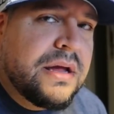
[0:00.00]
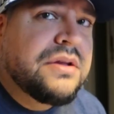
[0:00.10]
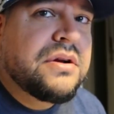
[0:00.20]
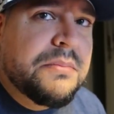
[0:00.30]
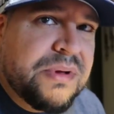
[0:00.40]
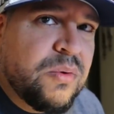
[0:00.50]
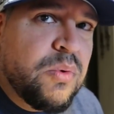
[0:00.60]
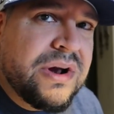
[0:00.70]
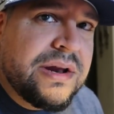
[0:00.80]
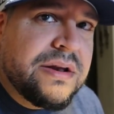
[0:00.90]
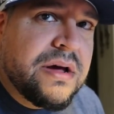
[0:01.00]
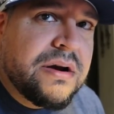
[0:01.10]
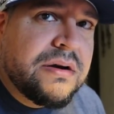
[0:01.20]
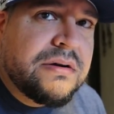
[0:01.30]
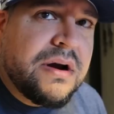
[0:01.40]
and you're going to be a one and
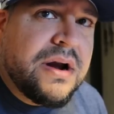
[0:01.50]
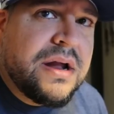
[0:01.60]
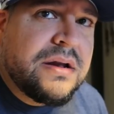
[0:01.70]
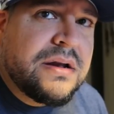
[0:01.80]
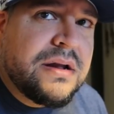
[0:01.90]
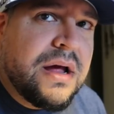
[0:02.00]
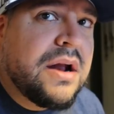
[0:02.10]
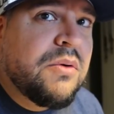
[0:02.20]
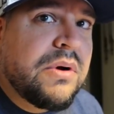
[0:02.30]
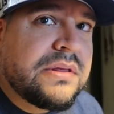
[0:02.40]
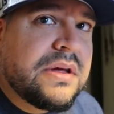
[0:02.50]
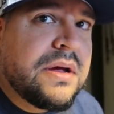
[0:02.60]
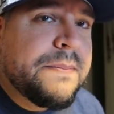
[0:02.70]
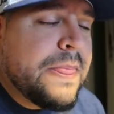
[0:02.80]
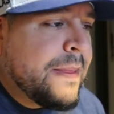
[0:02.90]
doneer. All right. I don't want
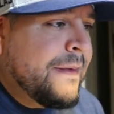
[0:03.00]
that.